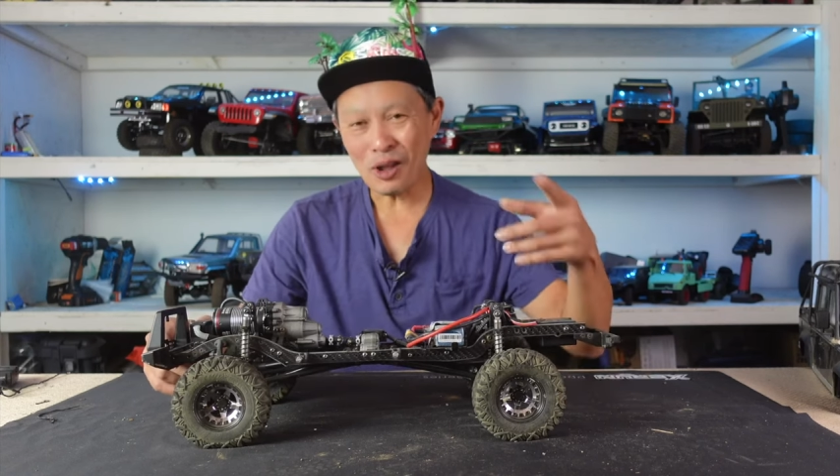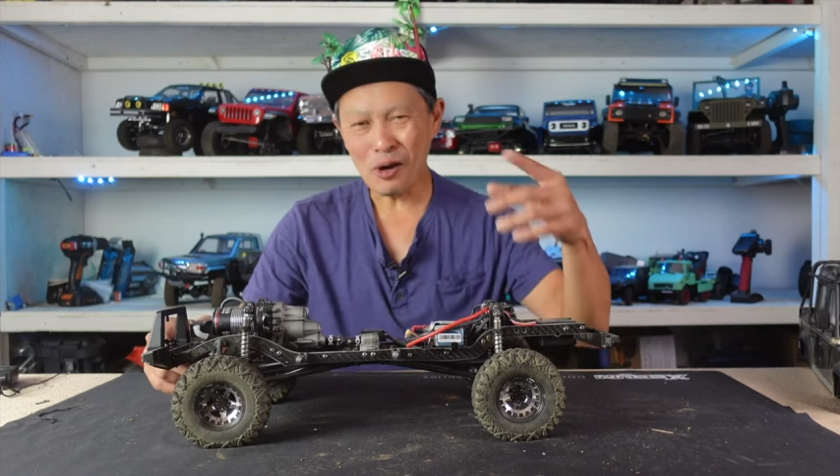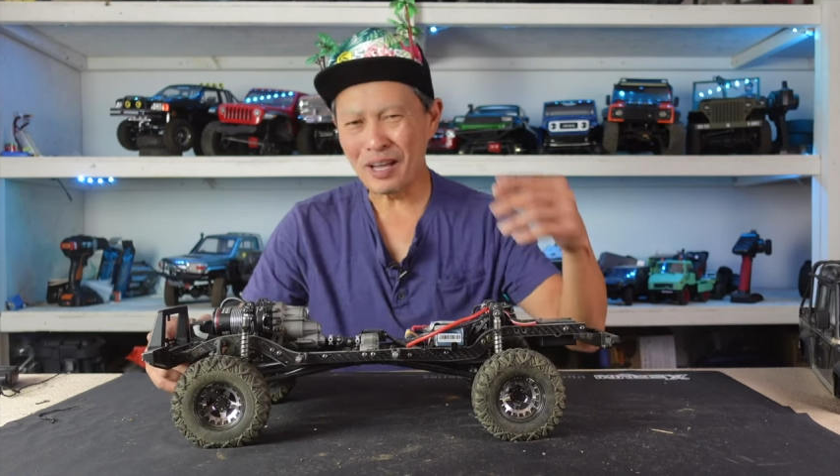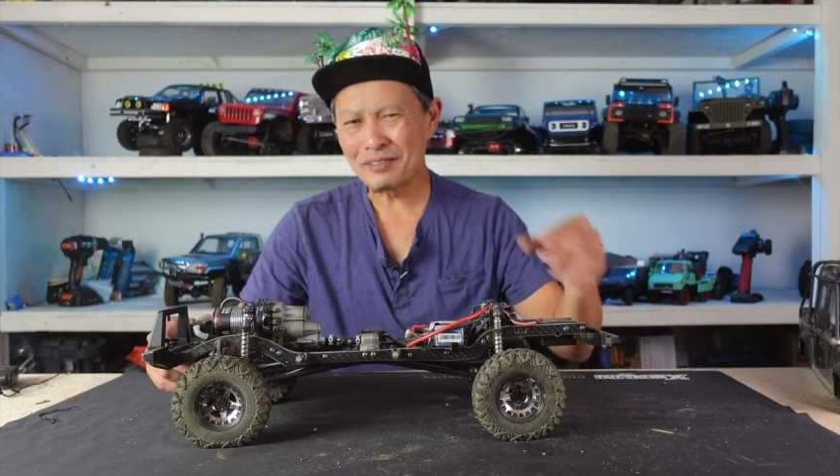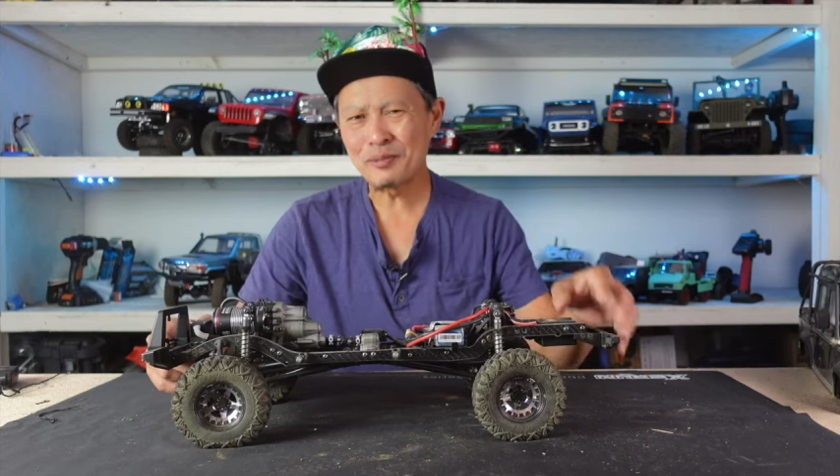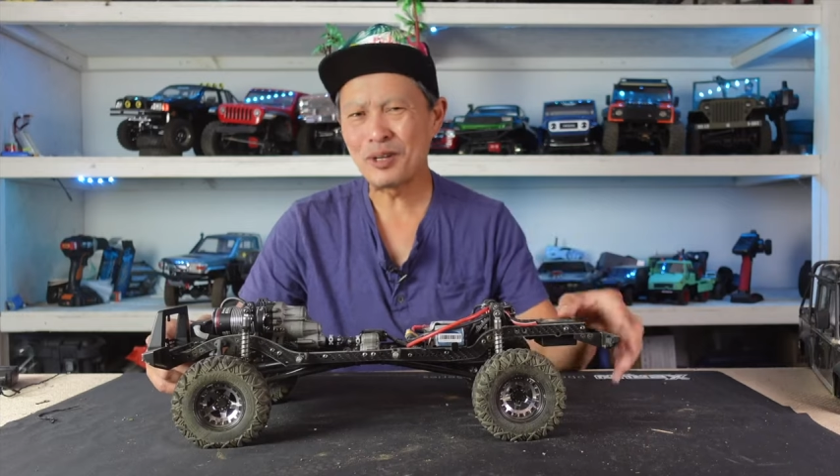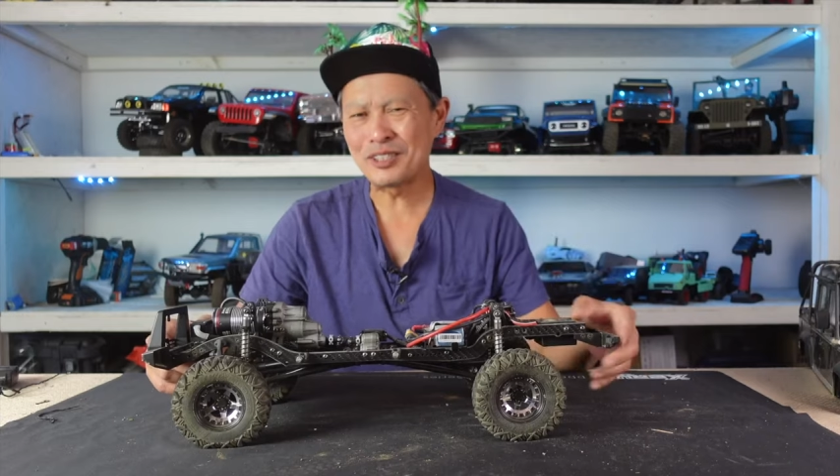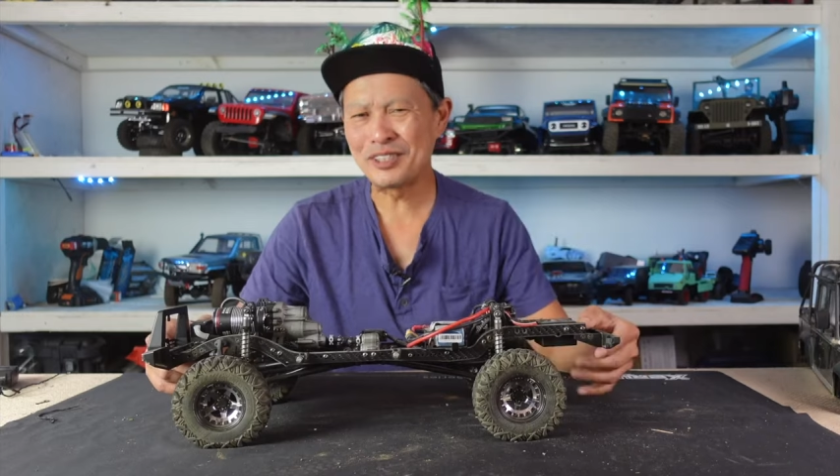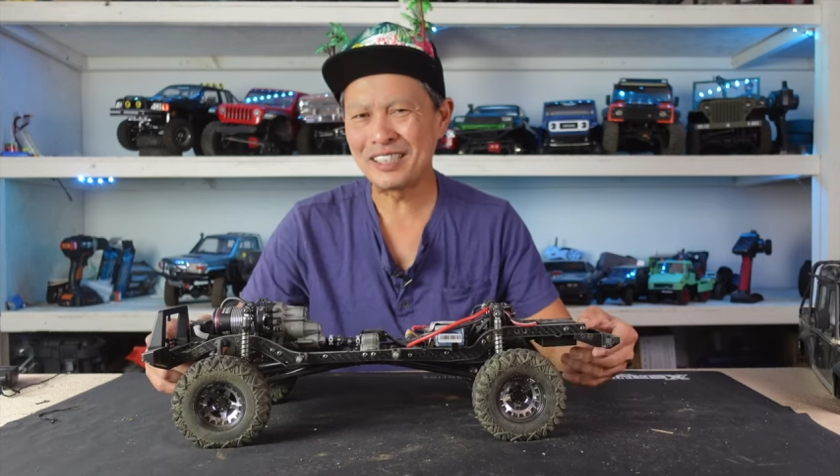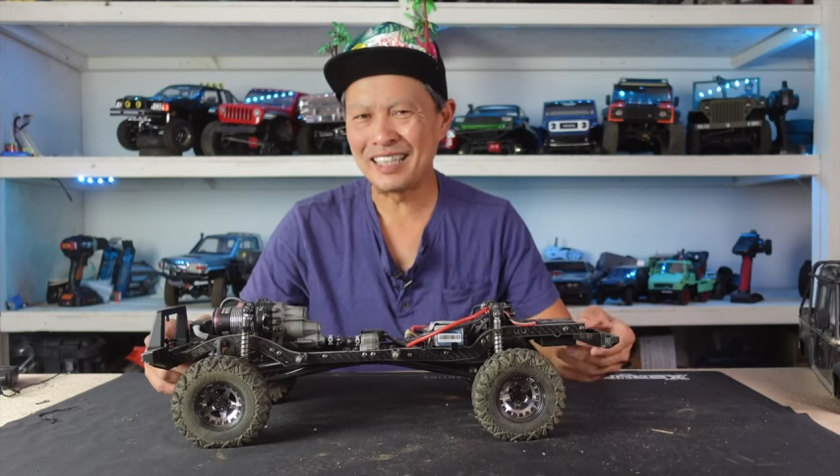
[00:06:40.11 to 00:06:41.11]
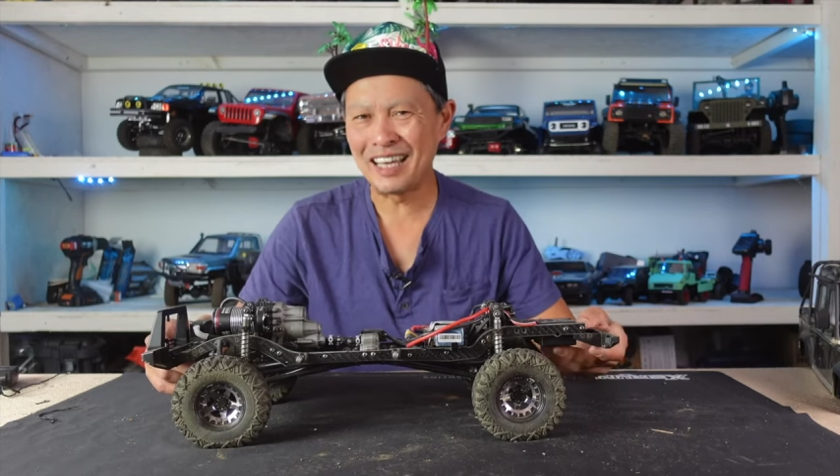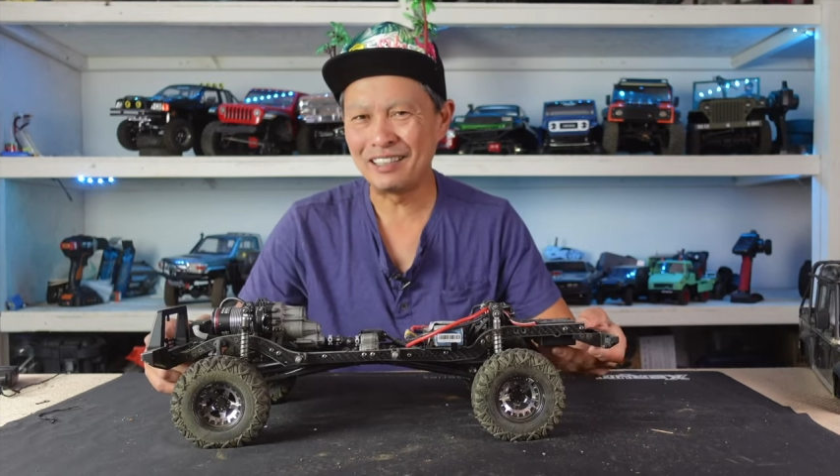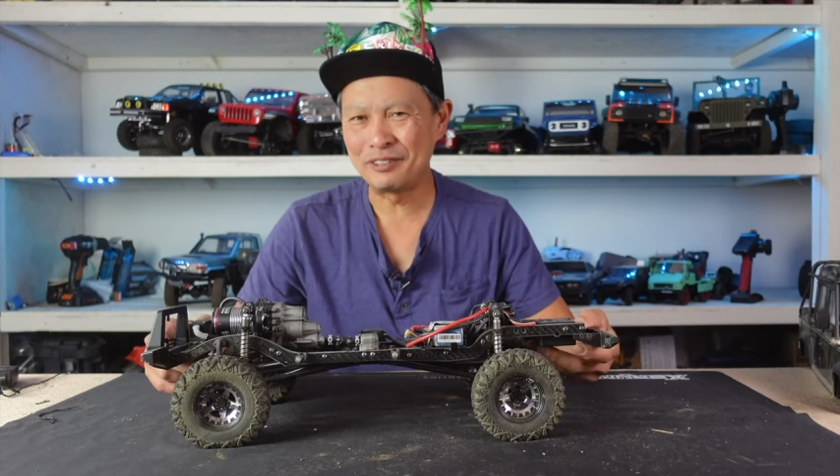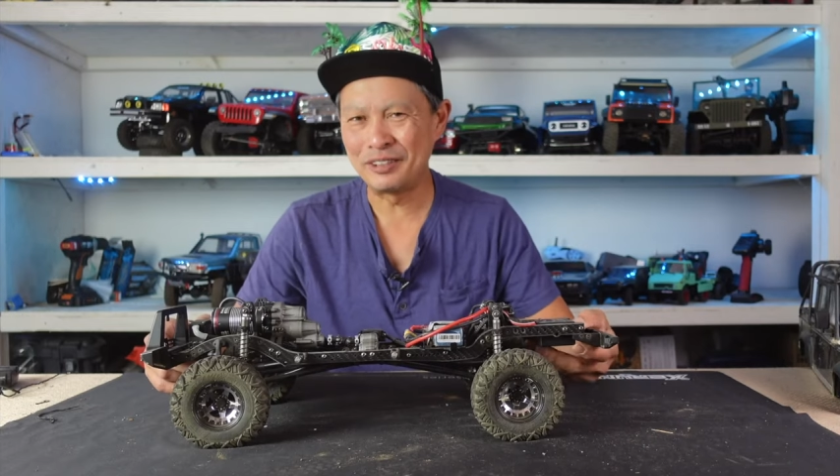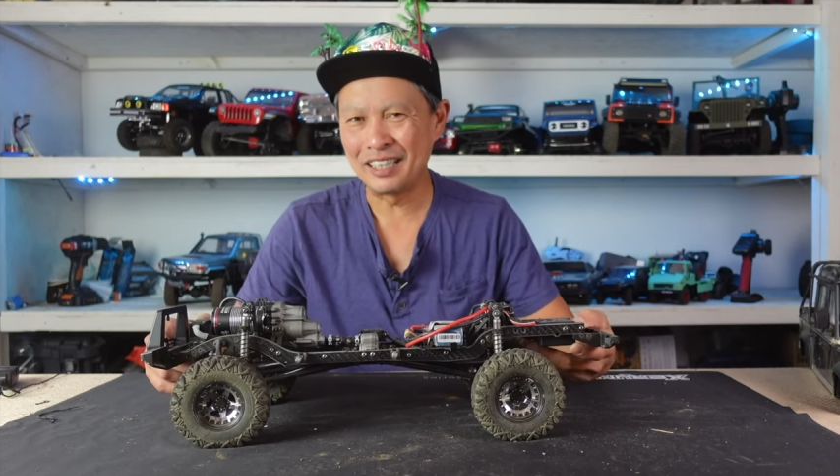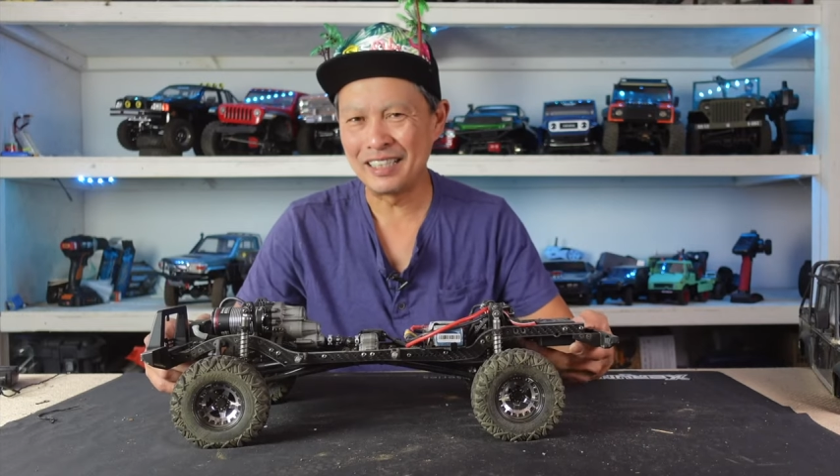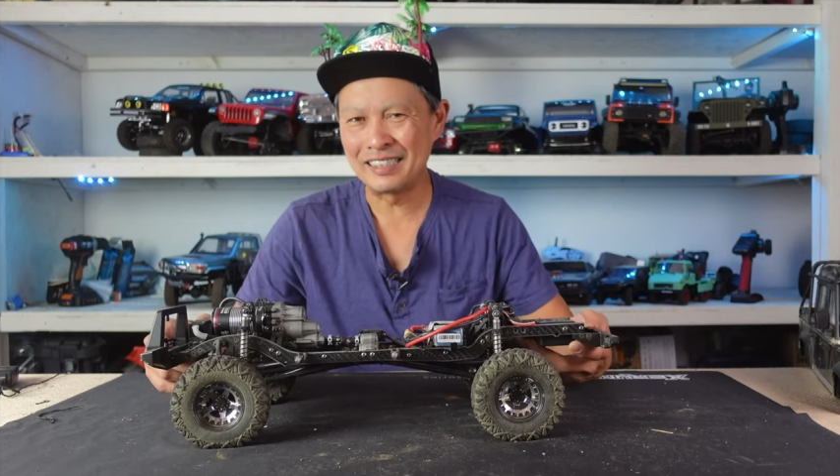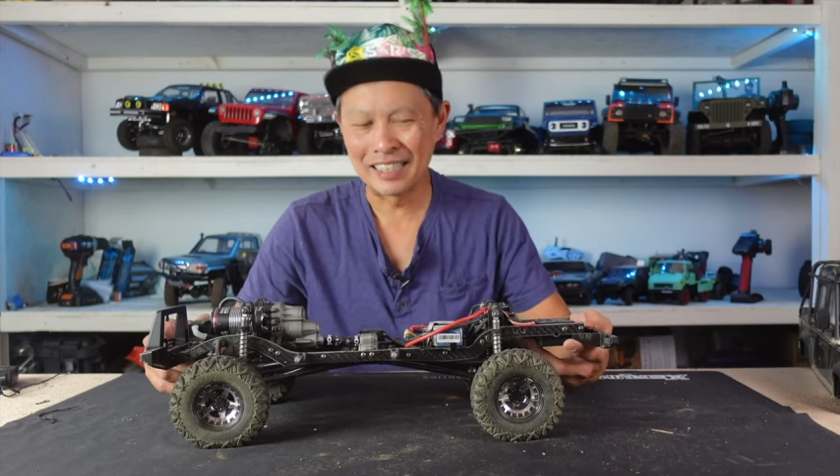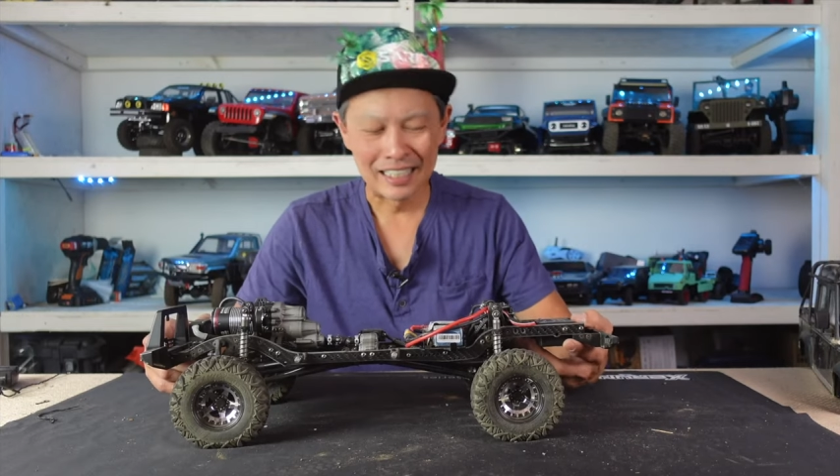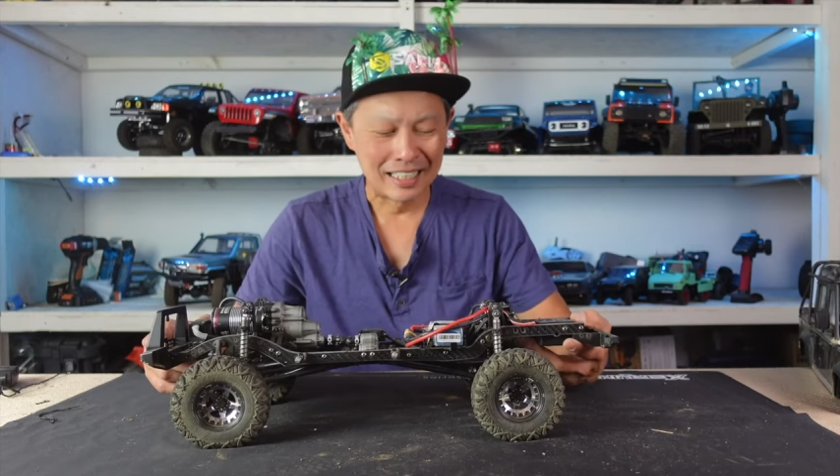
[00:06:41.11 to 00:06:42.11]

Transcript: oh i have some questions at the end for you guys